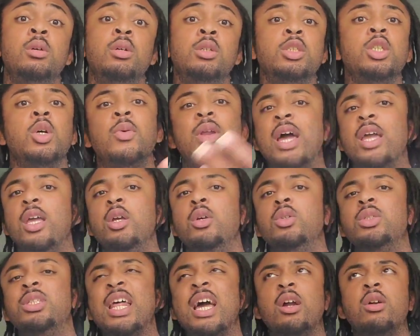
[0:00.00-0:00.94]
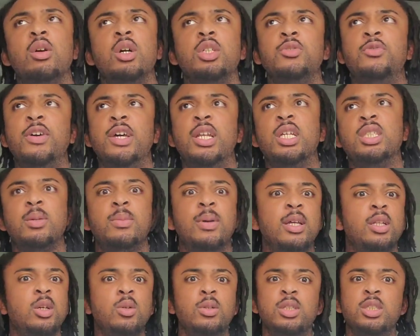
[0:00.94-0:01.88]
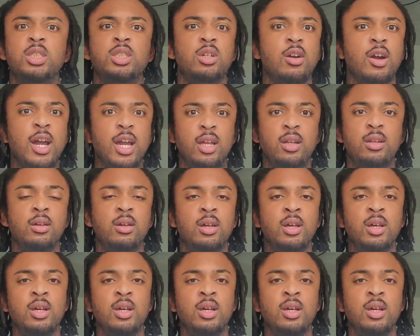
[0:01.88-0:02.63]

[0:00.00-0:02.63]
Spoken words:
So when I used it at Crunch Fitness, I'm like, dude, this is great.